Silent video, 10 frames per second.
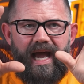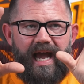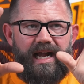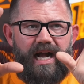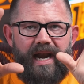
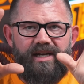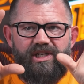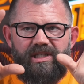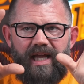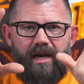and kind of
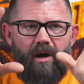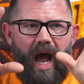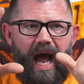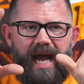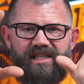just let your
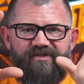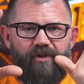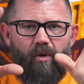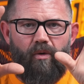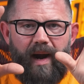eyes
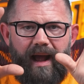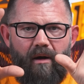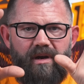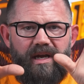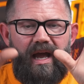float
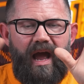around.